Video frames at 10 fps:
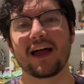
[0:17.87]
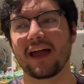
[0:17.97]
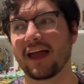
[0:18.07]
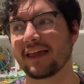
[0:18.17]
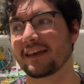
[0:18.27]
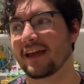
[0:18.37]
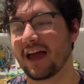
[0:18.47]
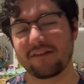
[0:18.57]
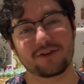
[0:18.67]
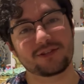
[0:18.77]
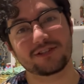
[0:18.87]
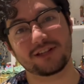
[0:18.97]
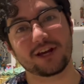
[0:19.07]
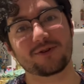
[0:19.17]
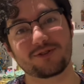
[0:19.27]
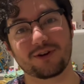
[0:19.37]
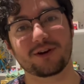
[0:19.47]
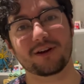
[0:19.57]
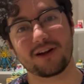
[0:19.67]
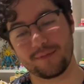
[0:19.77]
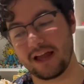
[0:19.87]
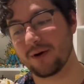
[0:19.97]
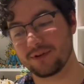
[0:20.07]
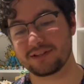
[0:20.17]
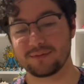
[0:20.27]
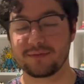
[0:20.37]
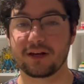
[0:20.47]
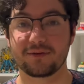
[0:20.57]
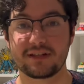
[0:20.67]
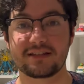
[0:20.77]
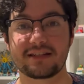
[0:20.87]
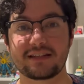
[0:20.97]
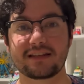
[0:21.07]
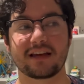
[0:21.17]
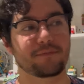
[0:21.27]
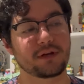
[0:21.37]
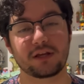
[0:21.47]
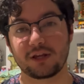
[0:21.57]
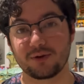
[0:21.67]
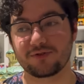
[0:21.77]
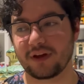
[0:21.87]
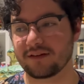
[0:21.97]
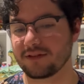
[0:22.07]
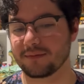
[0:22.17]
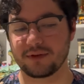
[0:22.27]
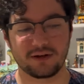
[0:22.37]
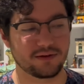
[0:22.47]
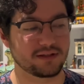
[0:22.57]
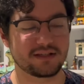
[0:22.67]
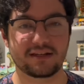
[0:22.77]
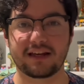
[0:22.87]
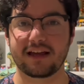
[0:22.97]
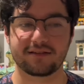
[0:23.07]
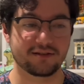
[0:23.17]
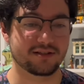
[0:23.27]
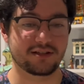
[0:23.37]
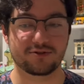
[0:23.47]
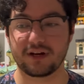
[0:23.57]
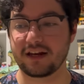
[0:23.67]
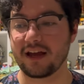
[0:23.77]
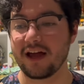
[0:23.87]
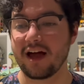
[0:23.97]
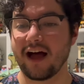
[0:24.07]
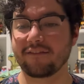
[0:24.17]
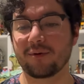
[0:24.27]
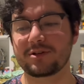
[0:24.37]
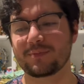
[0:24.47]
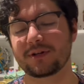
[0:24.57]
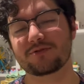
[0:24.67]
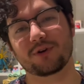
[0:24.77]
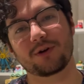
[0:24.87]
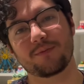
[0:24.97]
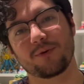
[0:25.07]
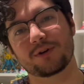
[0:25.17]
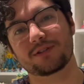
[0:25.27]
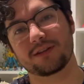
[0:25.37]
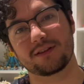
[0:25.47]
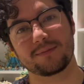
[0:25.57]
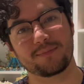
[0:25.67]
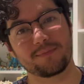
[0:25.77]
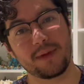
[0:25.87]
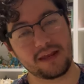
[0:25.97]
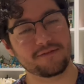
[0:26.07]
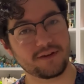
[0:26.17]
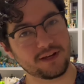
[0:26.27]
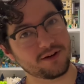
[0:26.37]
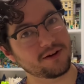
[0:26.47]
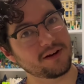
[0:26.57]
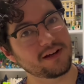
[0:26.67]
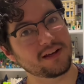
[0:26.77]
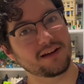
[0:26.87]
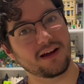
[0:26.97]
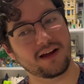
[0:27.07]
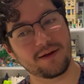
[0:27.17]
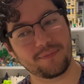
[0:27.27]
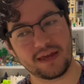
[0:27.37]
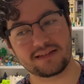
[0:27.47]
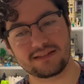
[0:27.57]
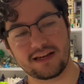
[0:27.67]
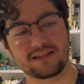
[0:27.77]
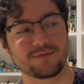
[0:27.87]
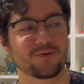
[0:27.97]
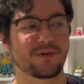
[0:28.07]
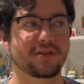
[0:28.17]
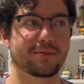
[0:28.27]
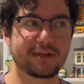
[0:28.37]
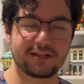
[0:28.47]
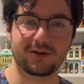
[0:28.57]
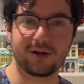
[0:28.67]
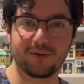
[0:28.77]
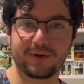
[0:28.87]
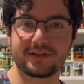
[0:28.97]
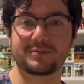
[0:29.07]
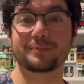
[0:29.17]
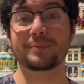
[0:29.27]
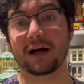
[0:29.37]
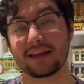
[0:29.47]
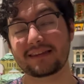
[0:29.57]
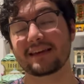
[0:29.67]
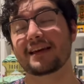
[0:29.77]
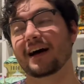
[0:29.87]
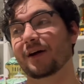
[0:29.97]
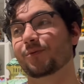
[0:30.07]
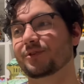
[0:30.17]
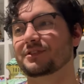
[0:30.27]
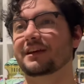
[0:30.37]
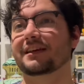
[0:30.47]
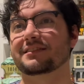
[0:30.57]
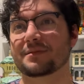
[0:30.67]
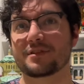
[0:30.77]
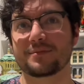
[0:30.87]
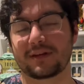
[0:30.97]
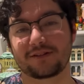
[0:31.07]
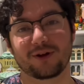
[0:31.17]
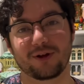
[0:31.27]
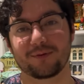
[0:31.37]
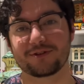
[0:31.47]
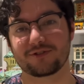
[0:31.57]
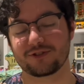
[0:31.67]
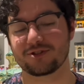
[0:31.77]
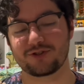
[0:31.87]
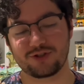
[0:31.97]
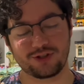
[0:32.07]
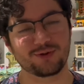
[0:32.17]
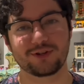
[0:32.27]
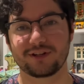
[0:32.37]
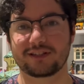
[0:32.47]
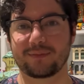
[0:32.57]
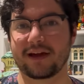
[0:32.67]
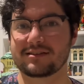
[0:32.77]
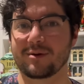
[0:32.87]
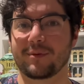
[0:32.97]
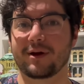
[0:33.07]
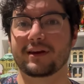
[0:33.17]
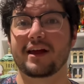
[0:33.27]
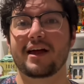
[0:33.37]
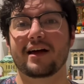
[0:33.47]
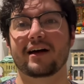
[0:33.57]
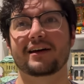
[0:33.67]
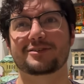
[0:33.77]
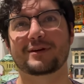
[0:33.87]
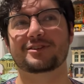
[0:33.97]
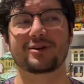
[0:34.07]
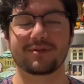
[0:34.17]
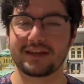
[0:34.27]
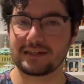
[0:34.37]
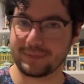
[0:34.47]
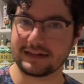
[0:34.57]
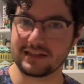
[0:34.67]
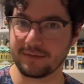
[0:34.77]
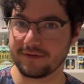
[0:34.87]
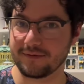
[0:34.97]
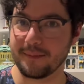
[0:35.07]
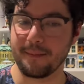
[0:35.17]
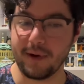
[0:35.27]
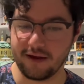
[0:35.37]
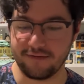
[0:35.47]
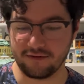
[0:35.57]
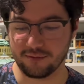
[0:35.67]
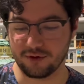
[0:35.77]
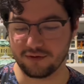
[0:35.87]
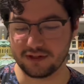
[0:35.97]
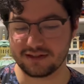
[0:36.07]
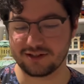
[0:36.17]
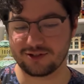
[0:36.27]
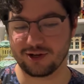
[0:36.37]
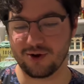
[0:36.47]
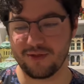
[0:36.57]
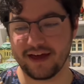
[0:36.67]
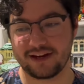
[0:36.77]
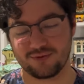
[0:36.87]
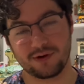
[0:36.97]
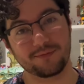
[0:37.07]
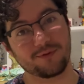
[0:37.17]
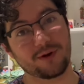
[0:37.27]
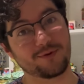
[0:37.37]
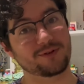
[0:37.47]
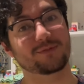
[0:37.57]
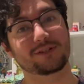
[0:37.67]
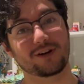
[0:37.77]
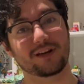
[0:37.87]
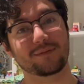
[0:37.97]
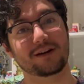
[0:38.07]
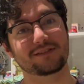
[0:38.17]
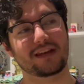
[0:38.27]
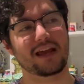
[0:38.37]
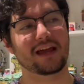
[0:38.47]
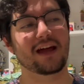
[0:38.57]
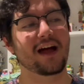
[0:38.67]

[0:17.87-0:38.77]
And ever since Lego started coming out with some, you know, Disney sets, I've been a huge fan of them. You know, the Disney Castle, the Disney Train. I've always been drawn more to the minifigure uh, base sets more than the mini doll ones, but I will say that some of the mini doll ones are just too good to pass up on, uh, especially when they depict some of my favorite movies. So that is what I'm, what I'm going to be talking about today.